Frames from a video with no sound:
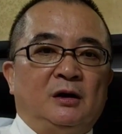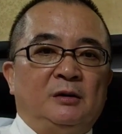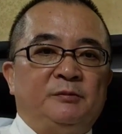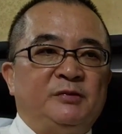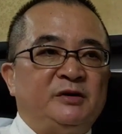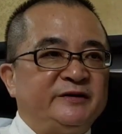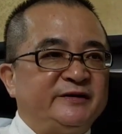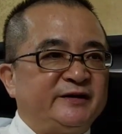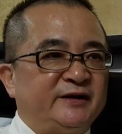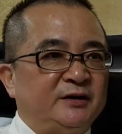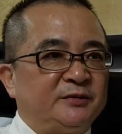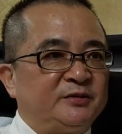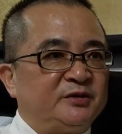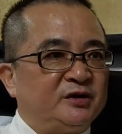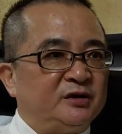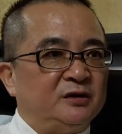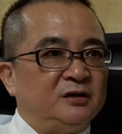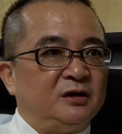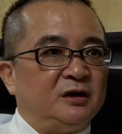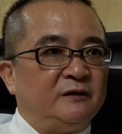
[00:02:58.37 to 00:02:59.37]

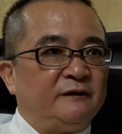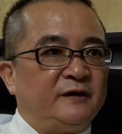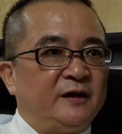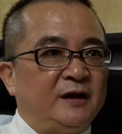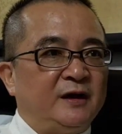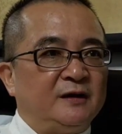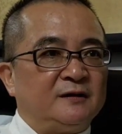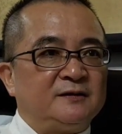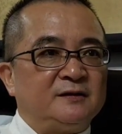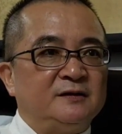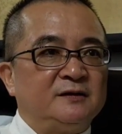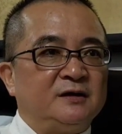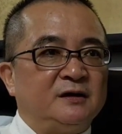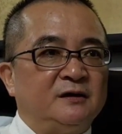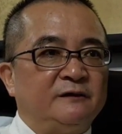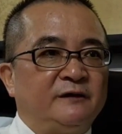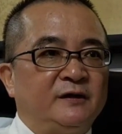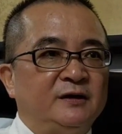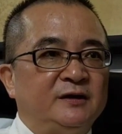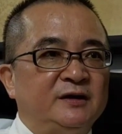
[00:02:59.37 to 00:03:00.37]
perception of the essence
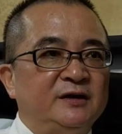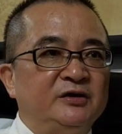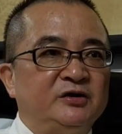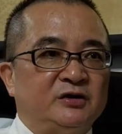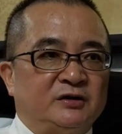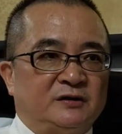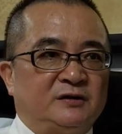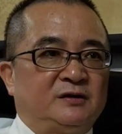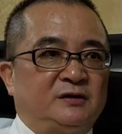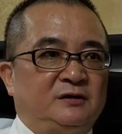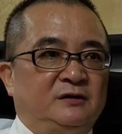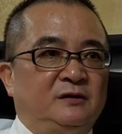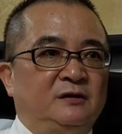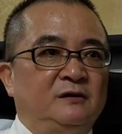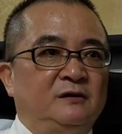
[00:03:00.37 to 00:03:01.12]
of the teachings,